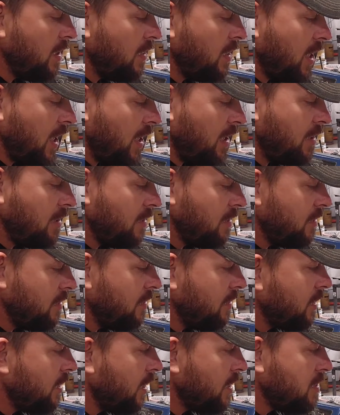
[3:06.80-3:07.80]
that
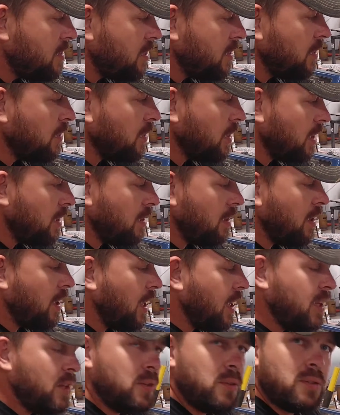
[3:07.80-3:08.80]
cuts you. And
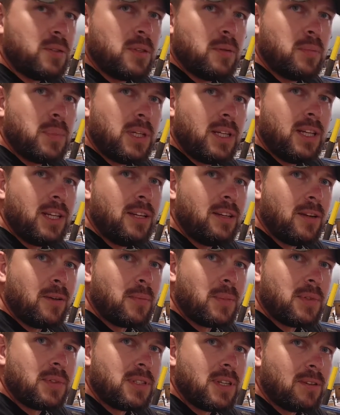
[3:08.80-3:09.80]
I used to bleed
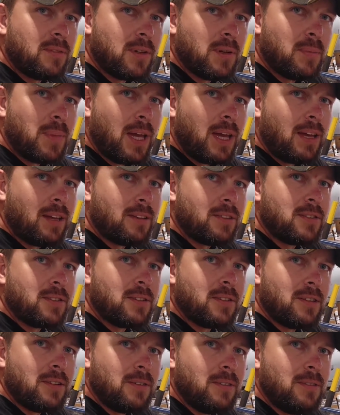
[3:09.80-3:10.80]
almost every match.
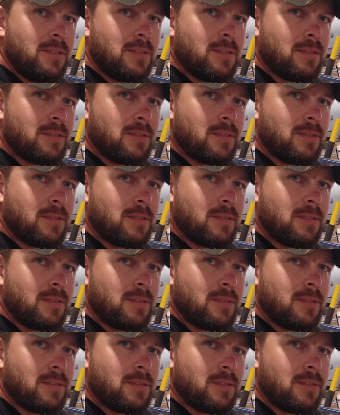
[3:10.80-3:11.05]
So